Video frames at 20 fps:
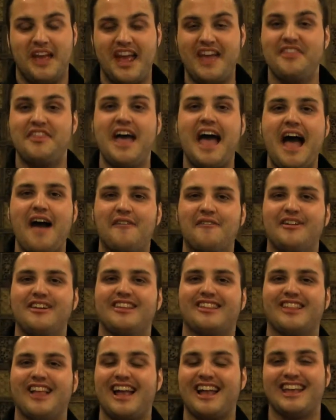And that
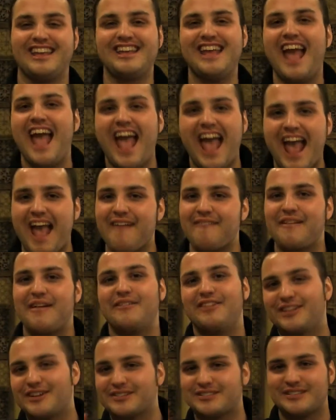was like, yay,
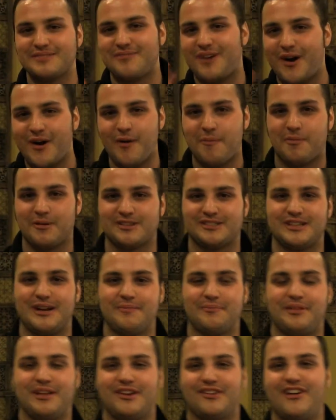maybe there's some hope or
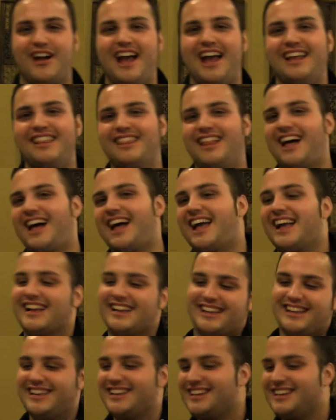something, right? Like,